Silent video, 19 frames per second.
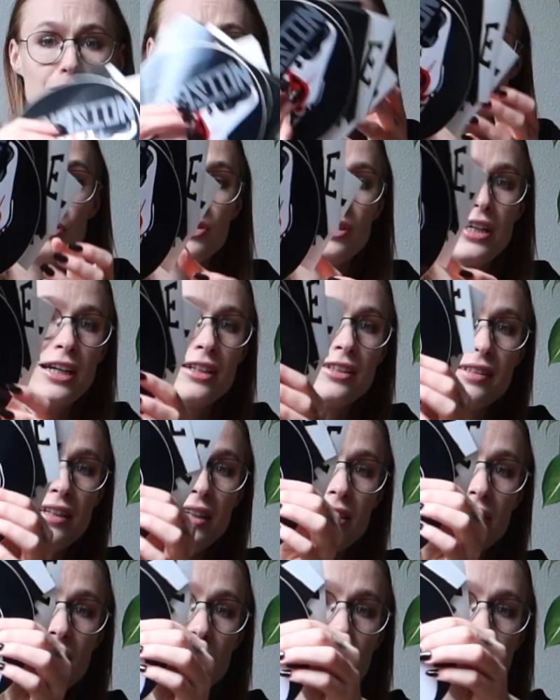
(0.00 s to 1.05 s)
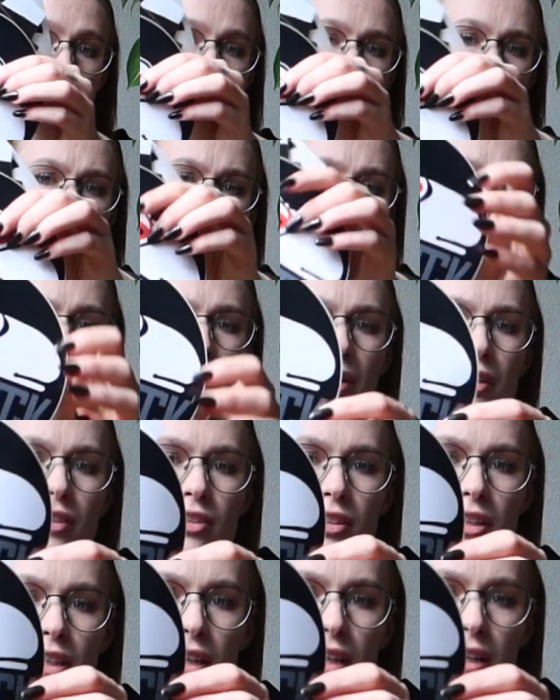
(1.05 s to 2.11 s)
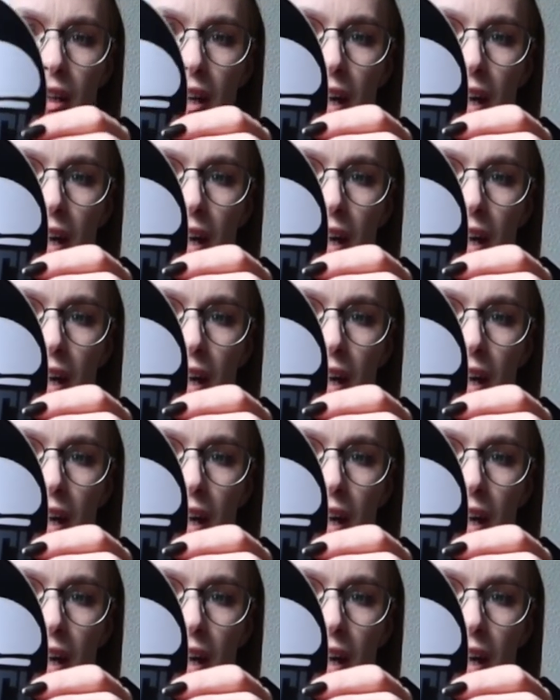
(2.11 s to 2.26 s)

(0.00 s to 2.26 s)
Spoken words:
Noise kick stickers. I hope you can see it.